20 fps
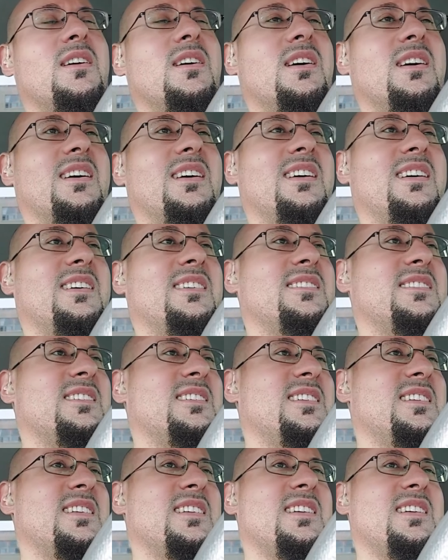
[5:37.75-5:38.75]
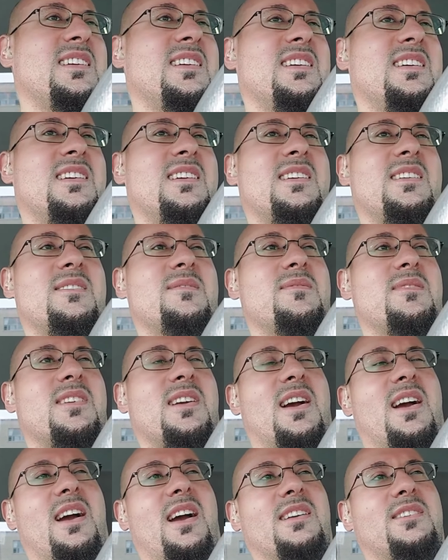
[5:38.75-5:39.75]
Uh,
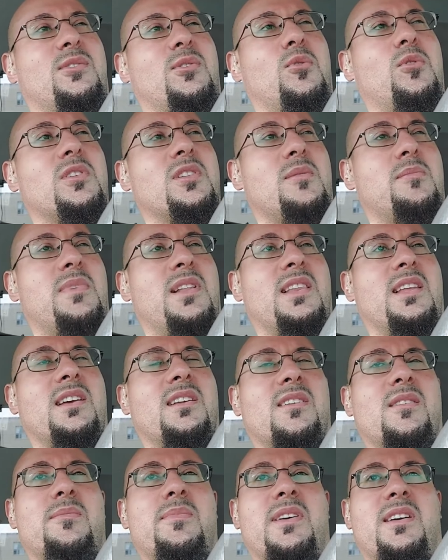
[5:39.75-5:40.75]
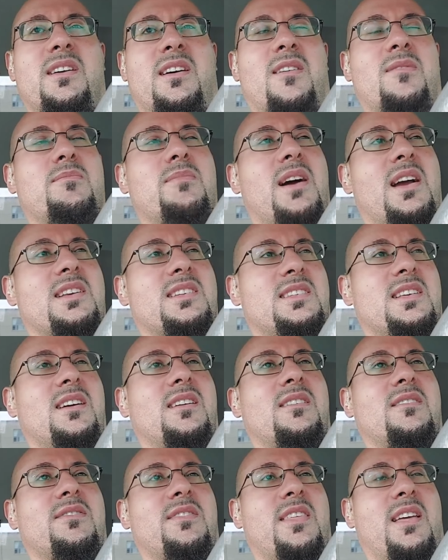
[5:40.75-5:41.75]
yeah, I told him a little bit of myself,